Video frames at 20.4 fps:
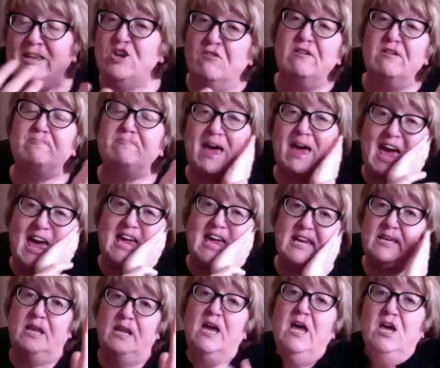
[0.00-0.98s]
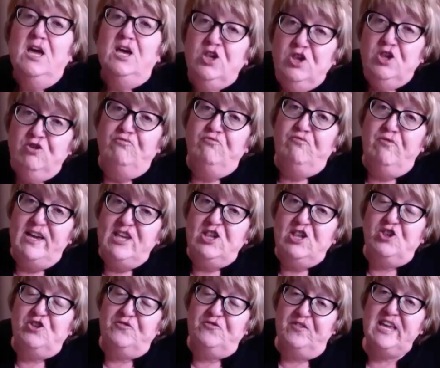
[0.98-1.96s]
in pain, you
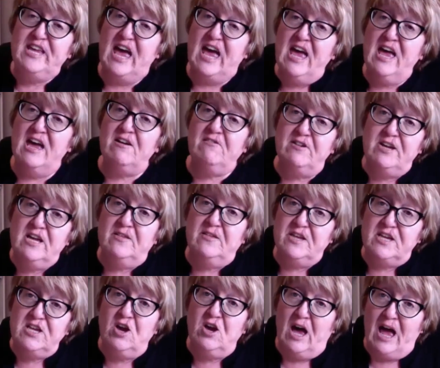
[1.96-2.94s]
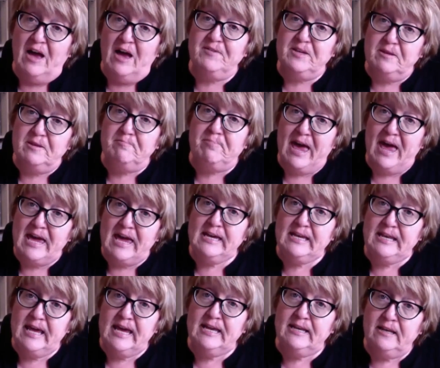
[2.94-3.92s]
reach for the area that you're having the pain
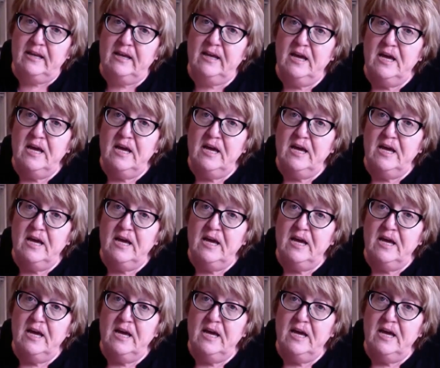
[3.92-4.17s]
in.